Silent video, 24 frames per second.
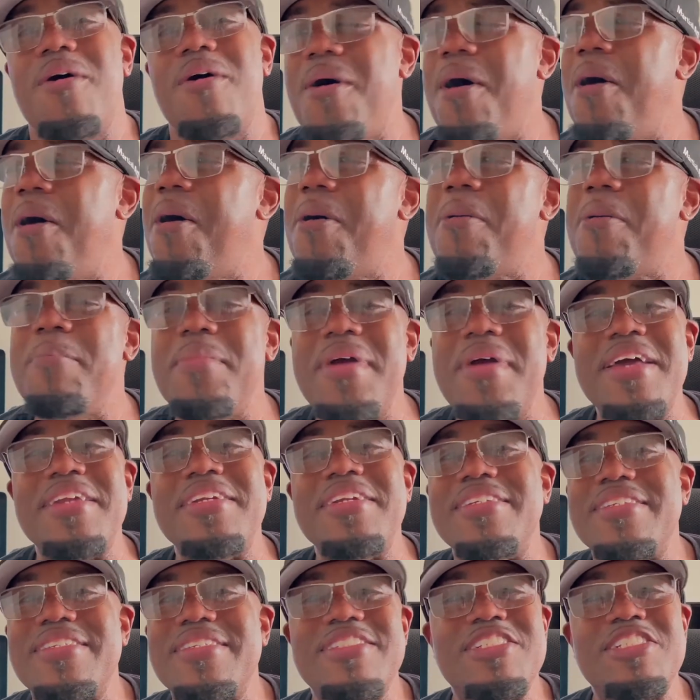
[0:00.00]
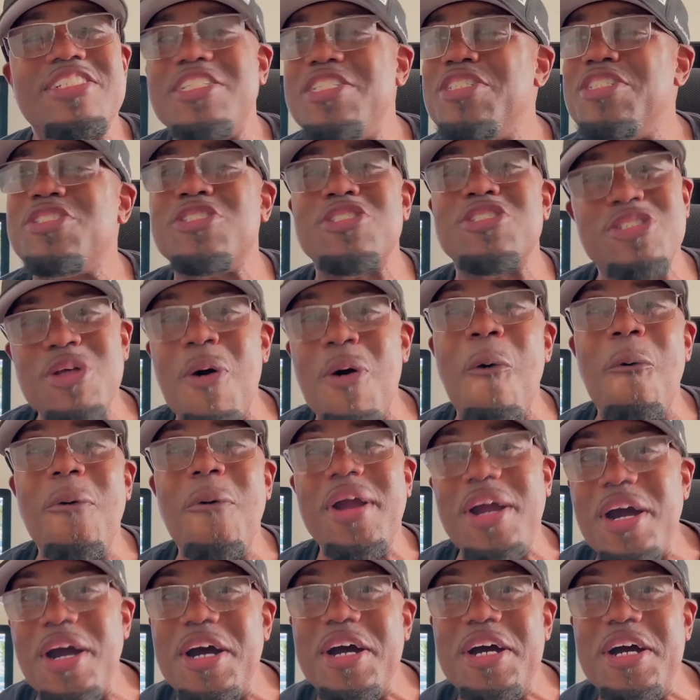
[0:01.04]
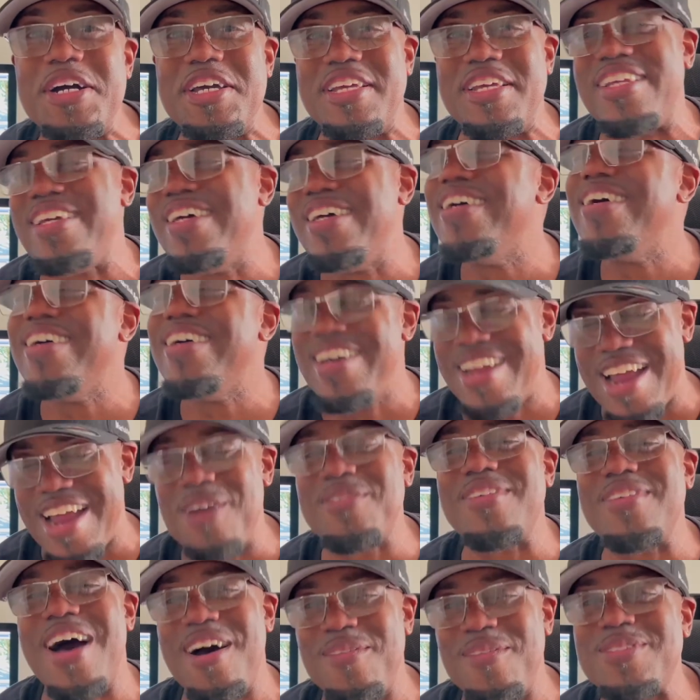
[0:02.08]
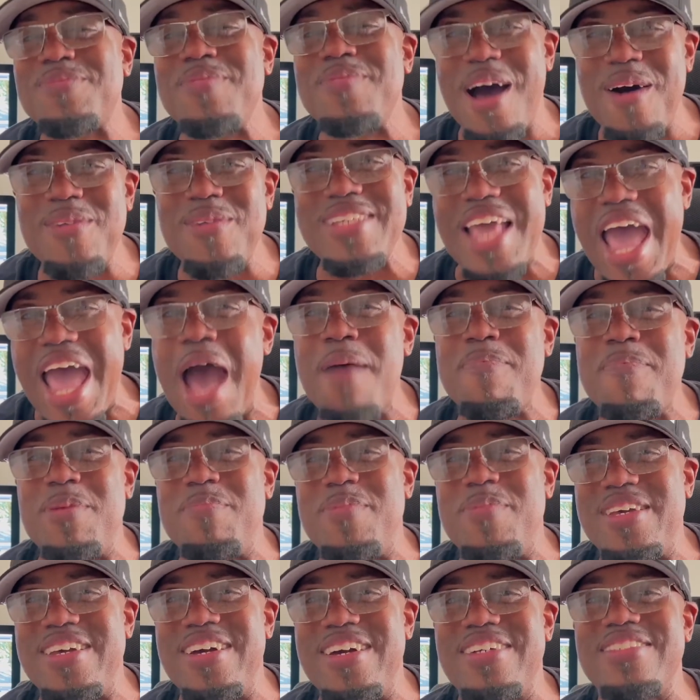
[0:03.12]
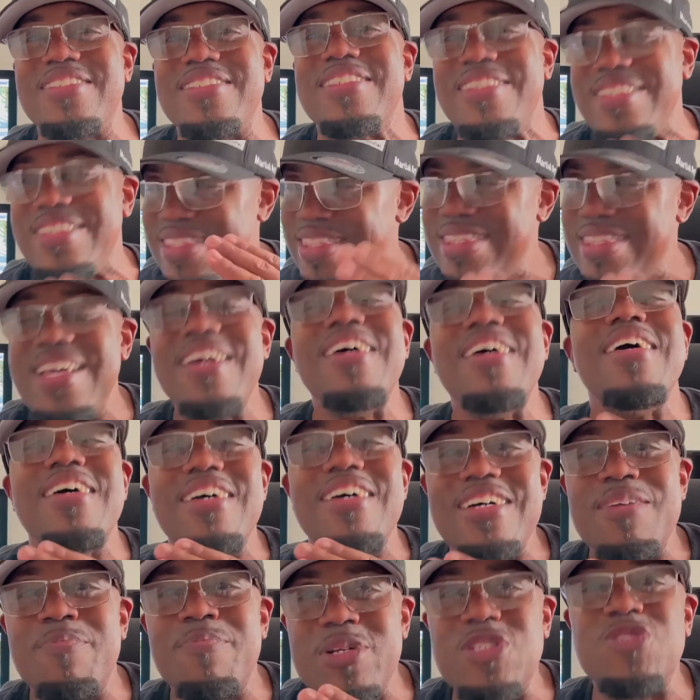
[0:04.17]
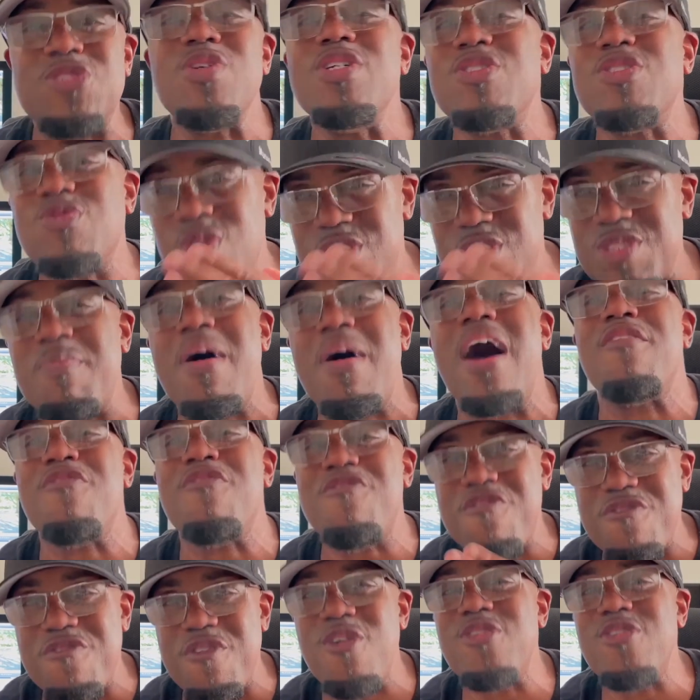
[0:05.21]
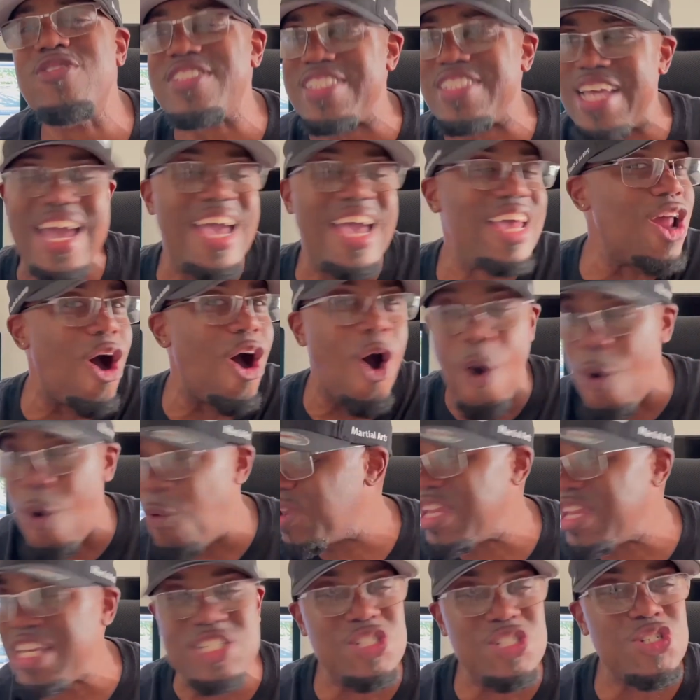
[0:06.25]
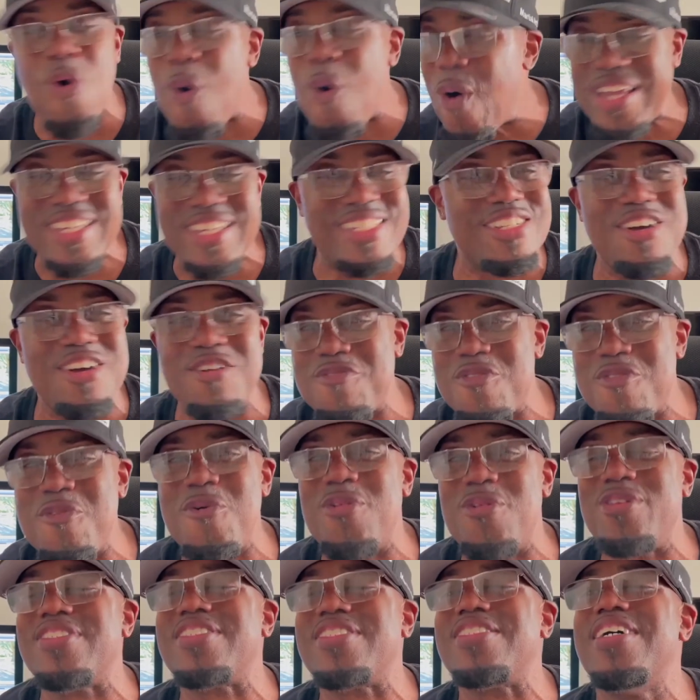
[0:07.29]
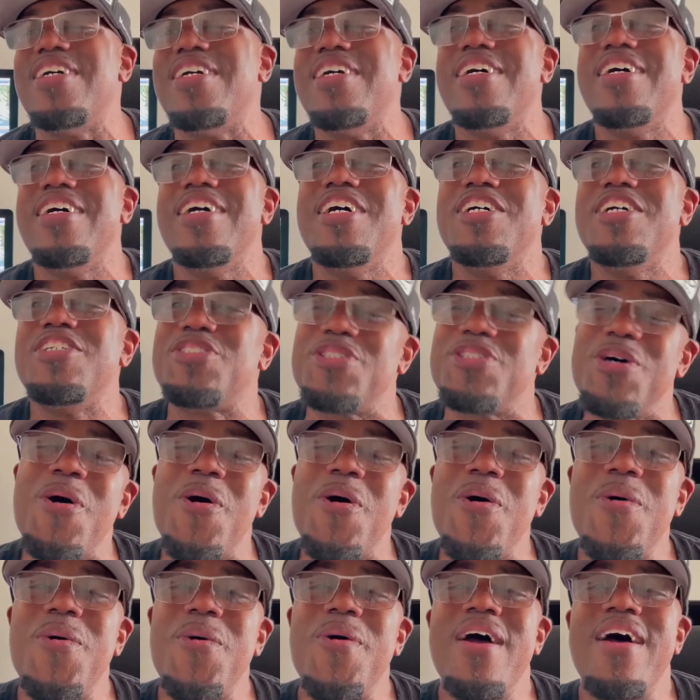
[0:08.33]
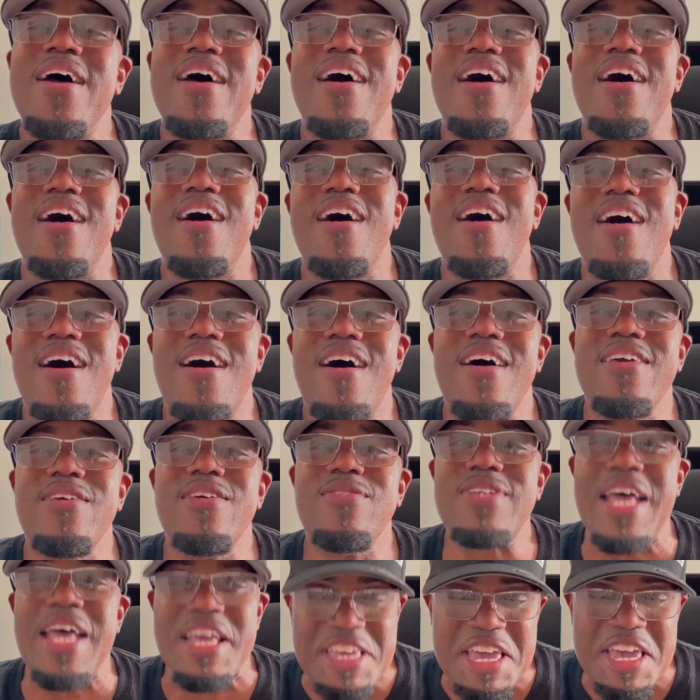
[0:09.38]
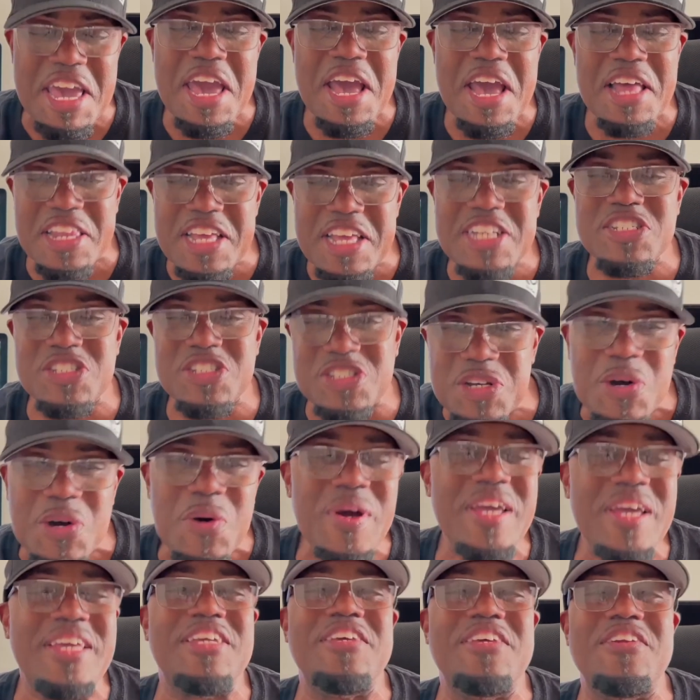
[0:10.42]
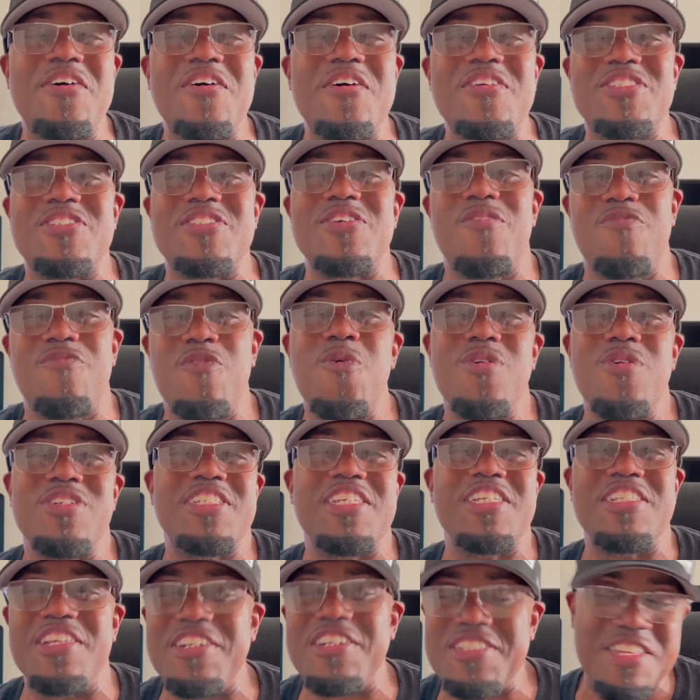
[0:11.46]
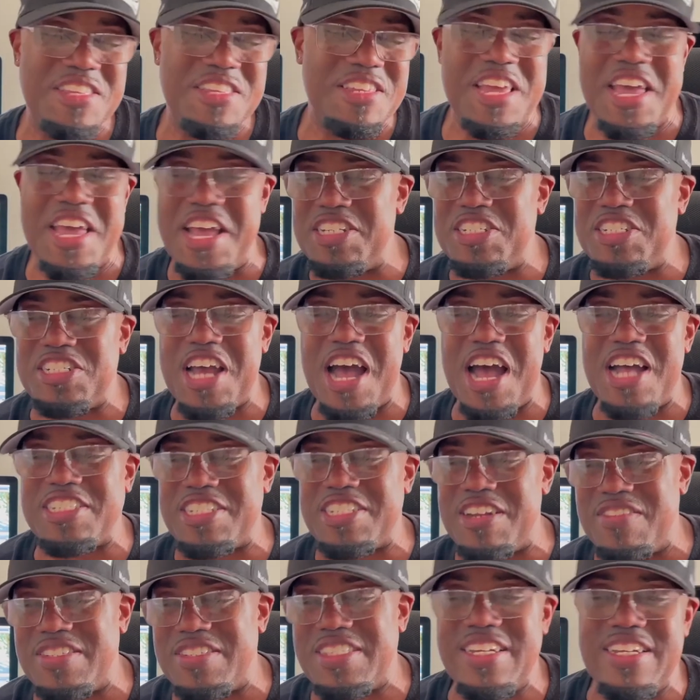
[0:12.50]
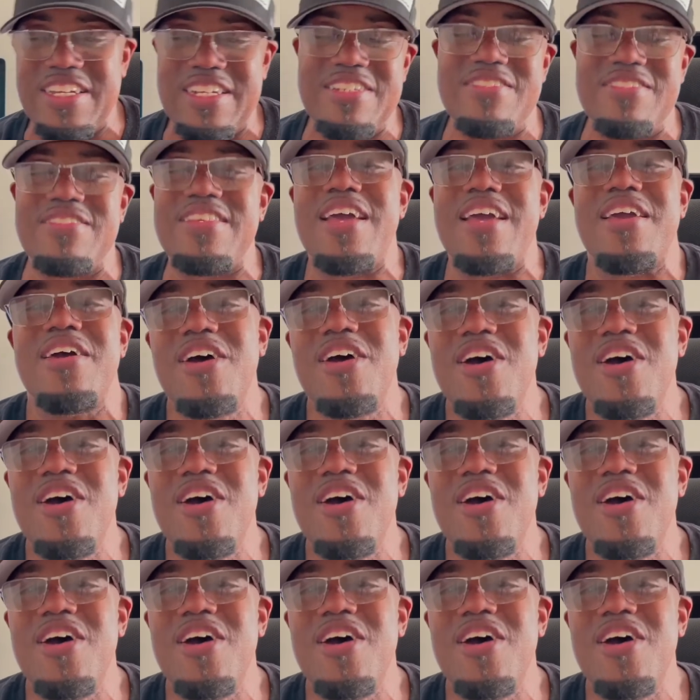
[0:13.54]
oh man, she's so good. And I was happy because Patrice was my first and only choice, of course. So he was like, yeah, let's do it, So of course he looked at the headshots and everything, and he's like,